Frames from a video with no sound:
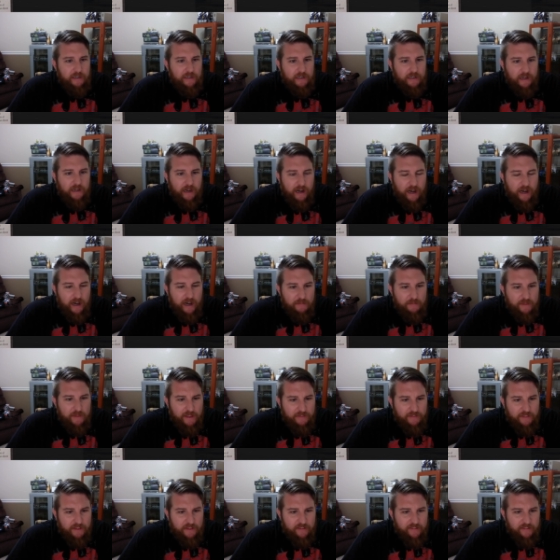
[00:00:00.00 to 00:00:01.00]
Um,
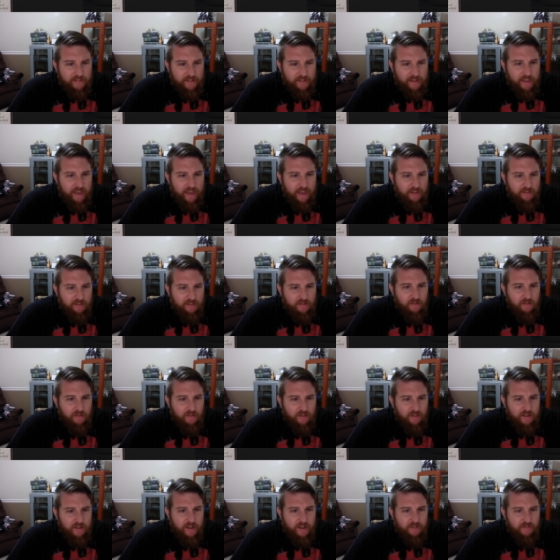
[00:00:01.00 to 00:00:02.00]
if this is the case, use
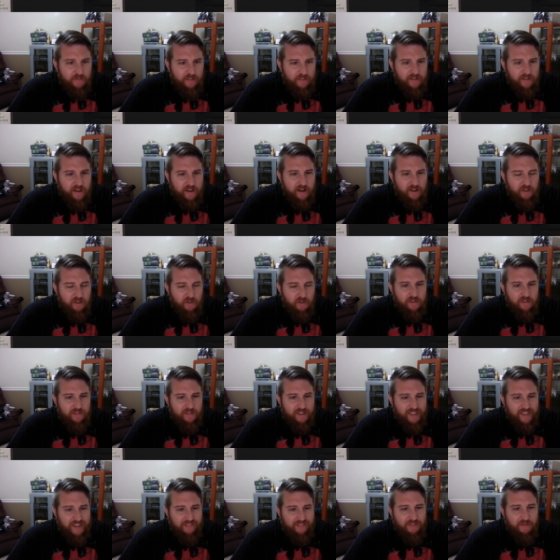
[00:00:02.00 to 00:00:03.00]
the toughness
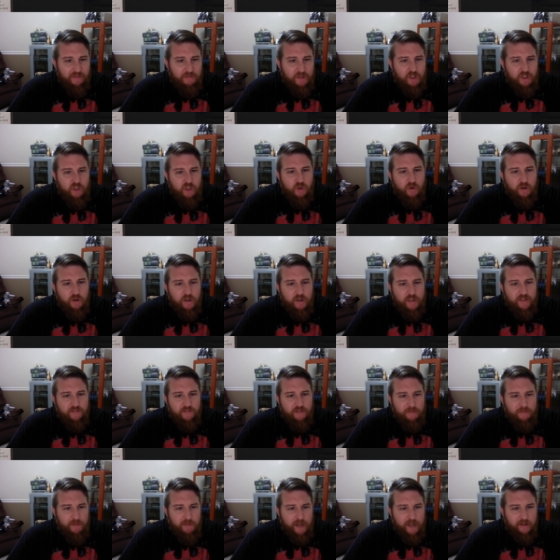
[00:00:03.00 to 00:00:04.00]
characteristic of the majority of
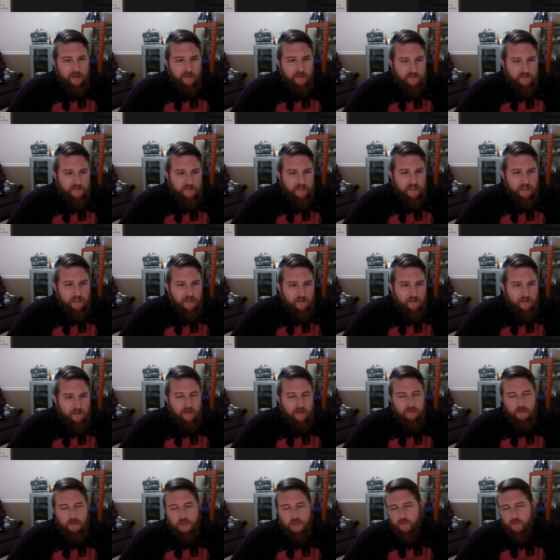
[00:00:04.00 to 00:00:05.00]
the models in the
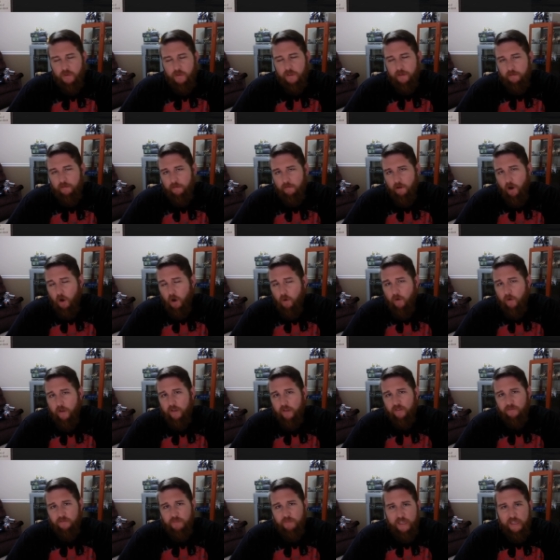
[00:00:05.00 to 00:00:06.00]
unit, which would
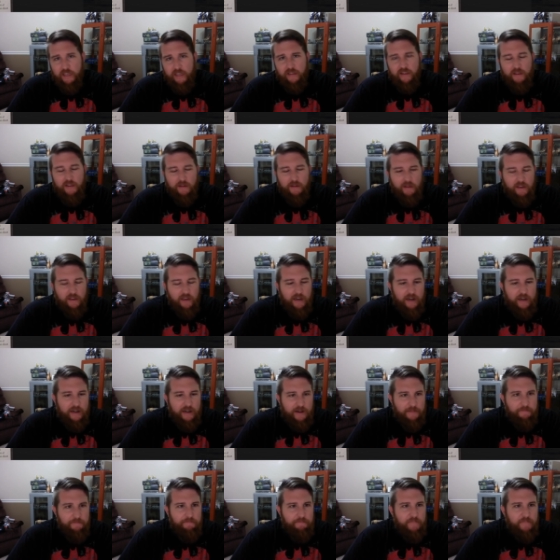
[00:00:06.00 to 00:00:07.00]
always be the
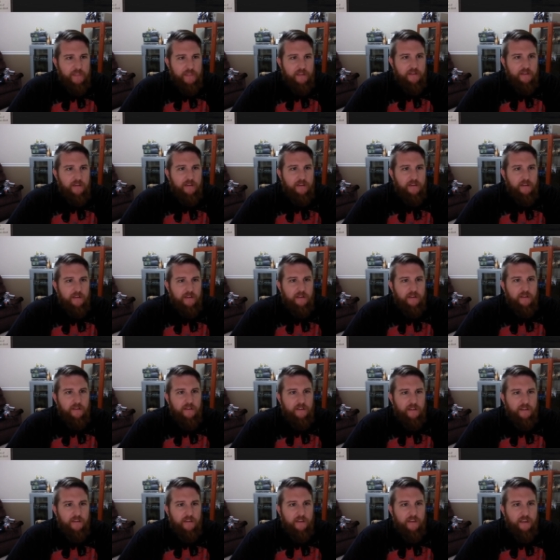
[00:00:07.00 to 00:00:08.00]
um,
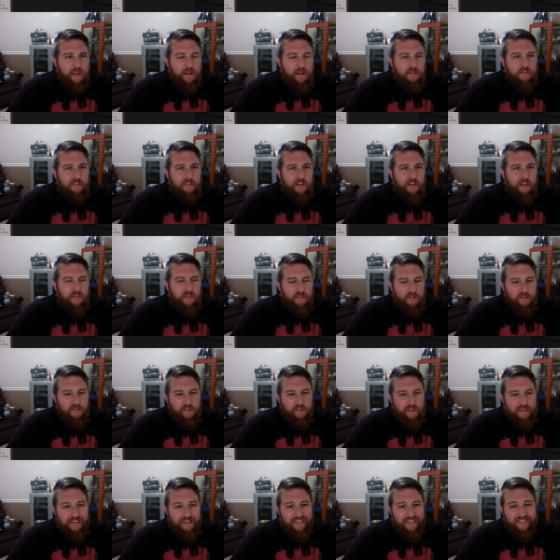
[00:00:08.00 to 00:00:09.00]
in Intercessors,
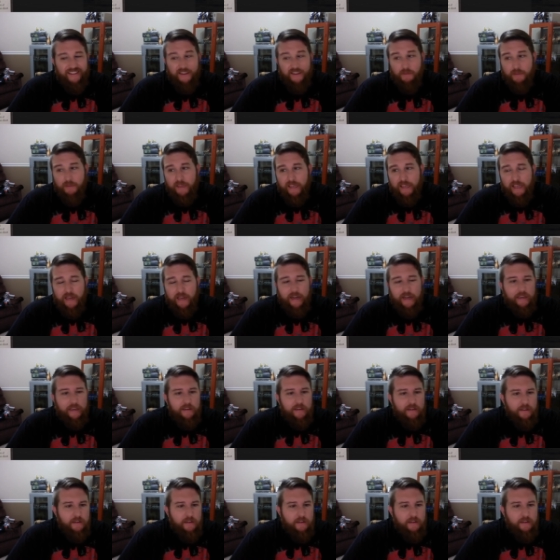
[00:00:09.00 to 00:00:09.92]
at least at the beginning.